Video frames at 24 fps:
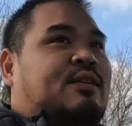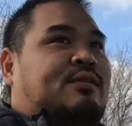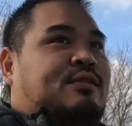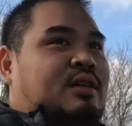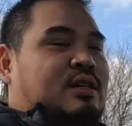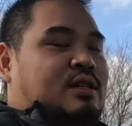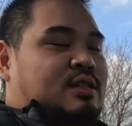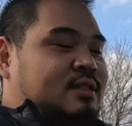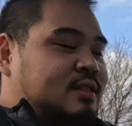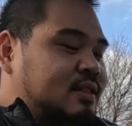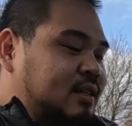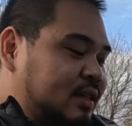
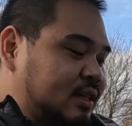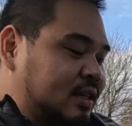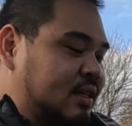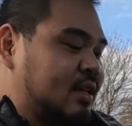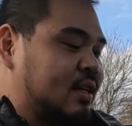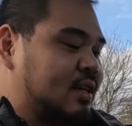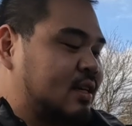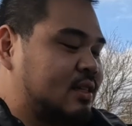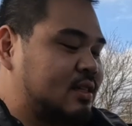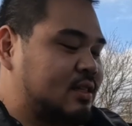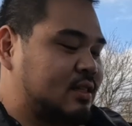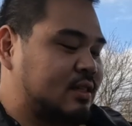there's
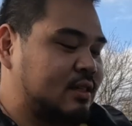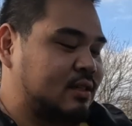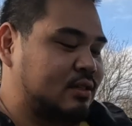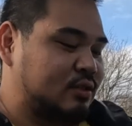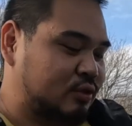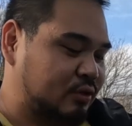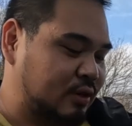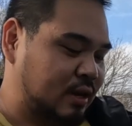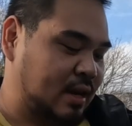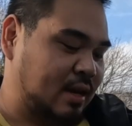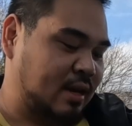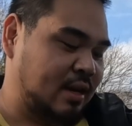studies, there's
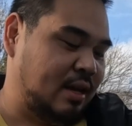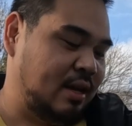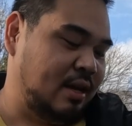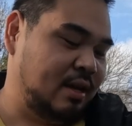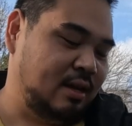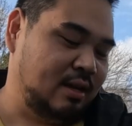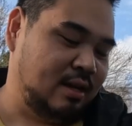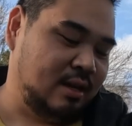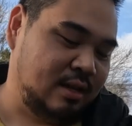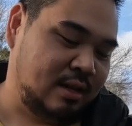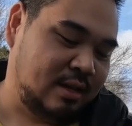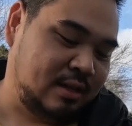
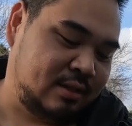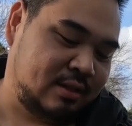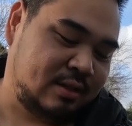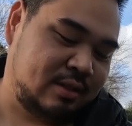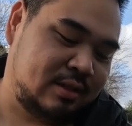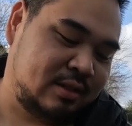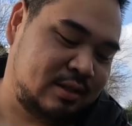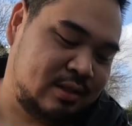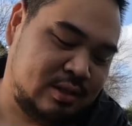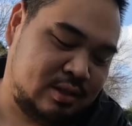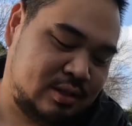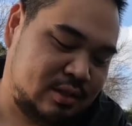training.
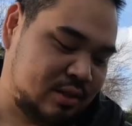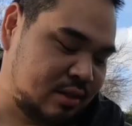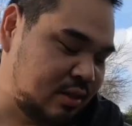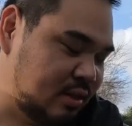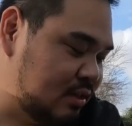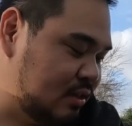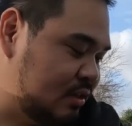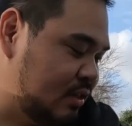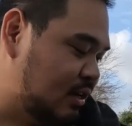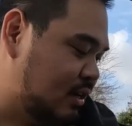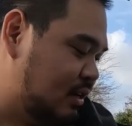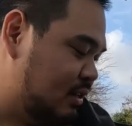It's just,
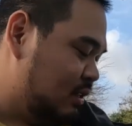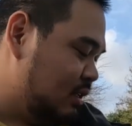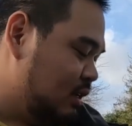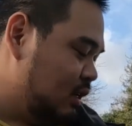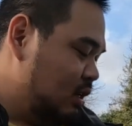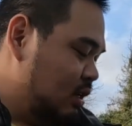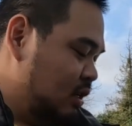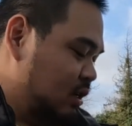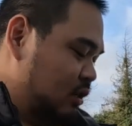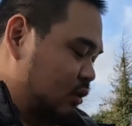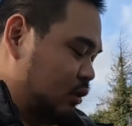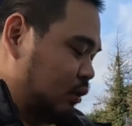just not.
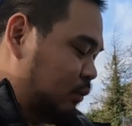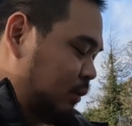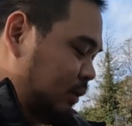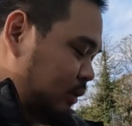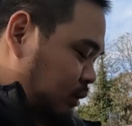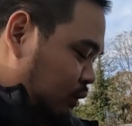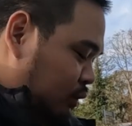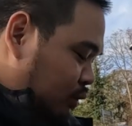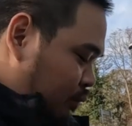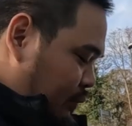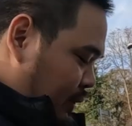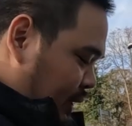So we'll
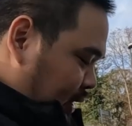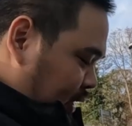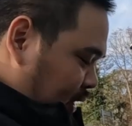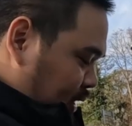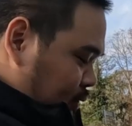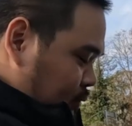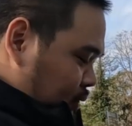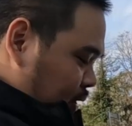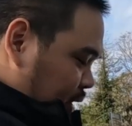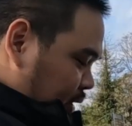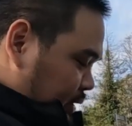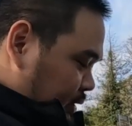do
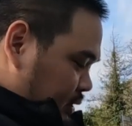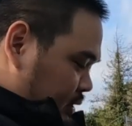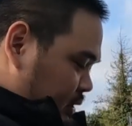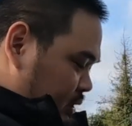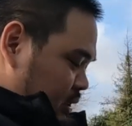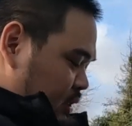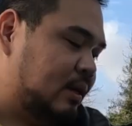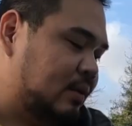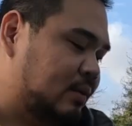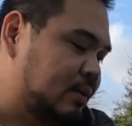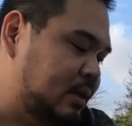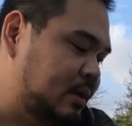weekly ones.
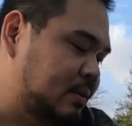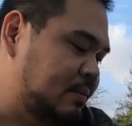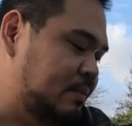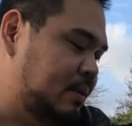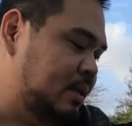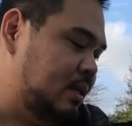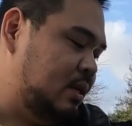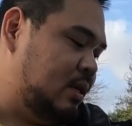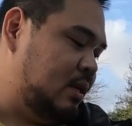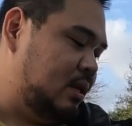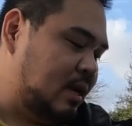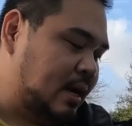I want to
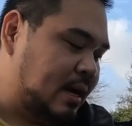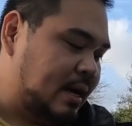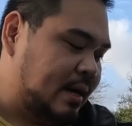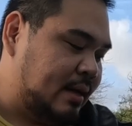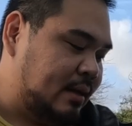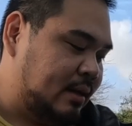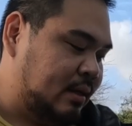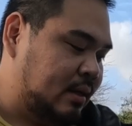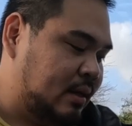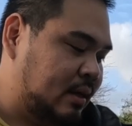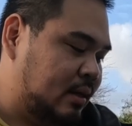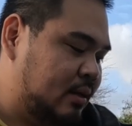be
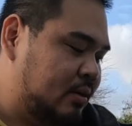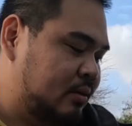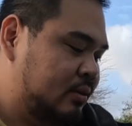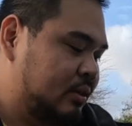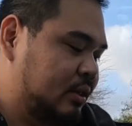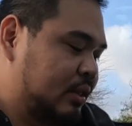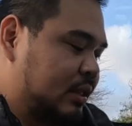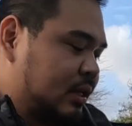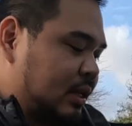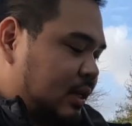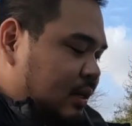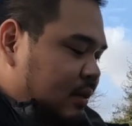at
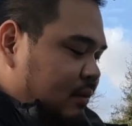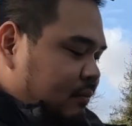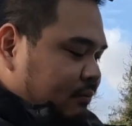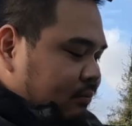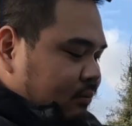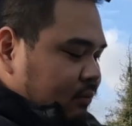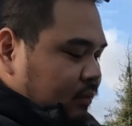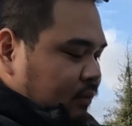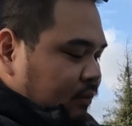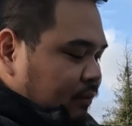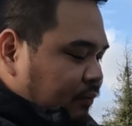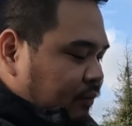
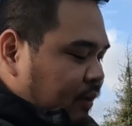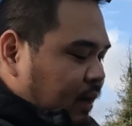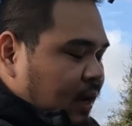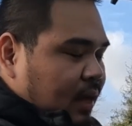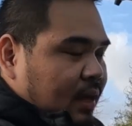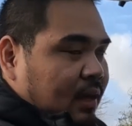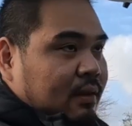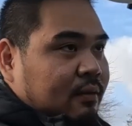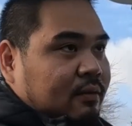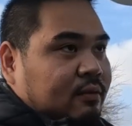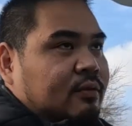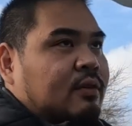
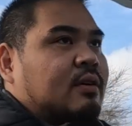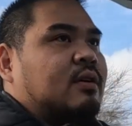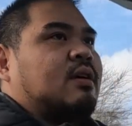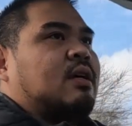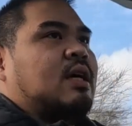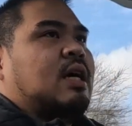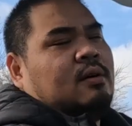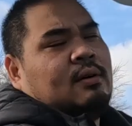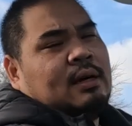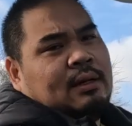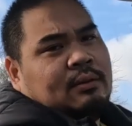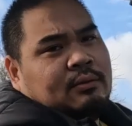105
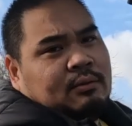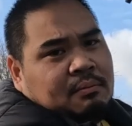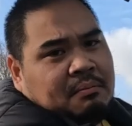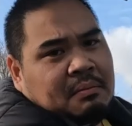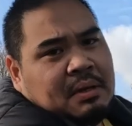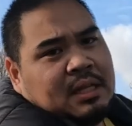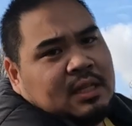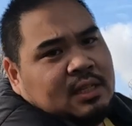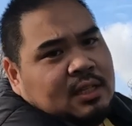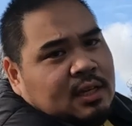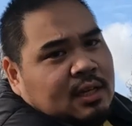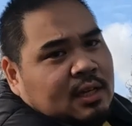around
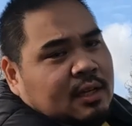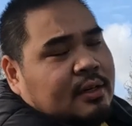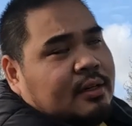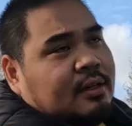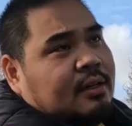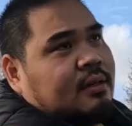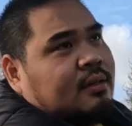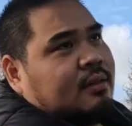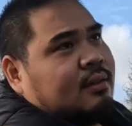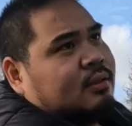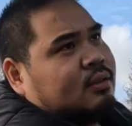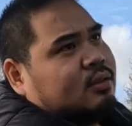
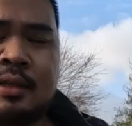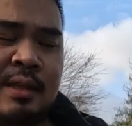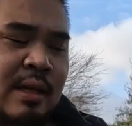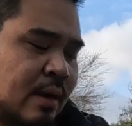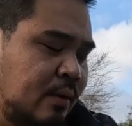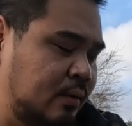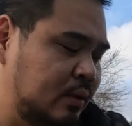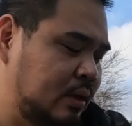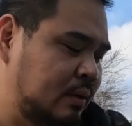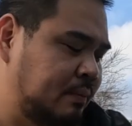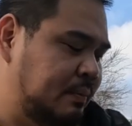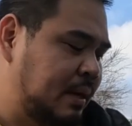mid-year, and I
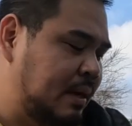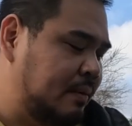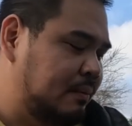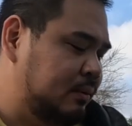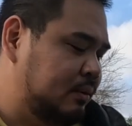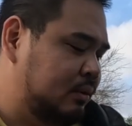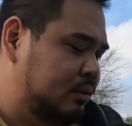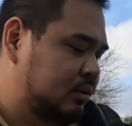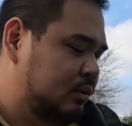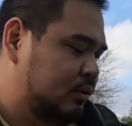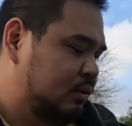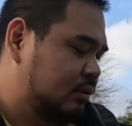want to be
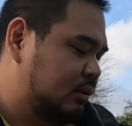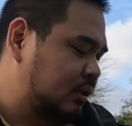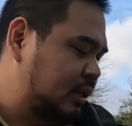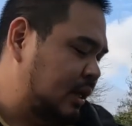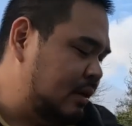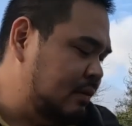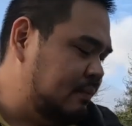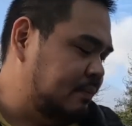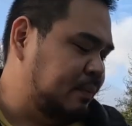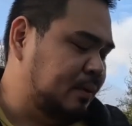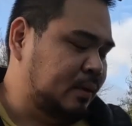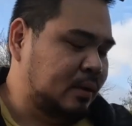able to do
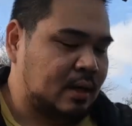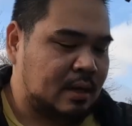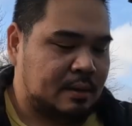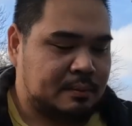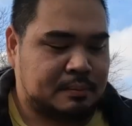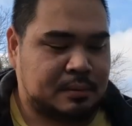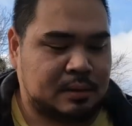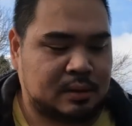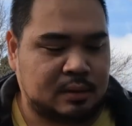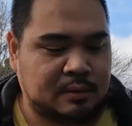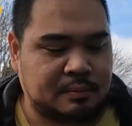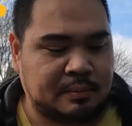10
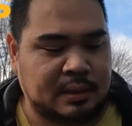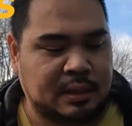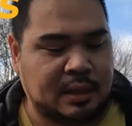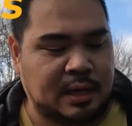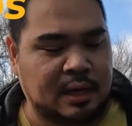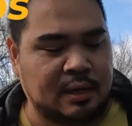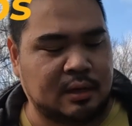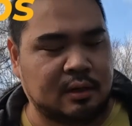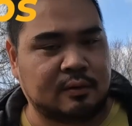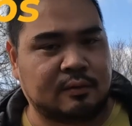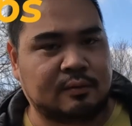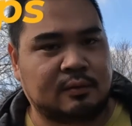pull-ups by the
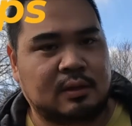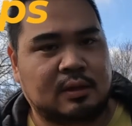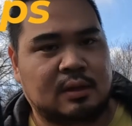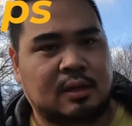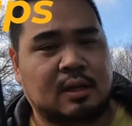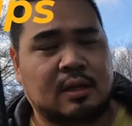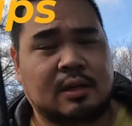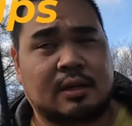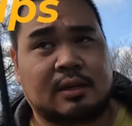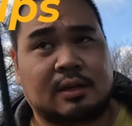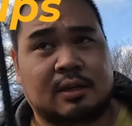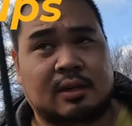end of the
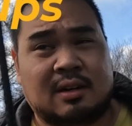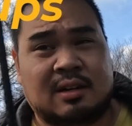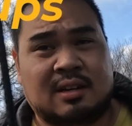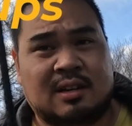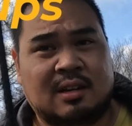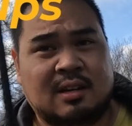year.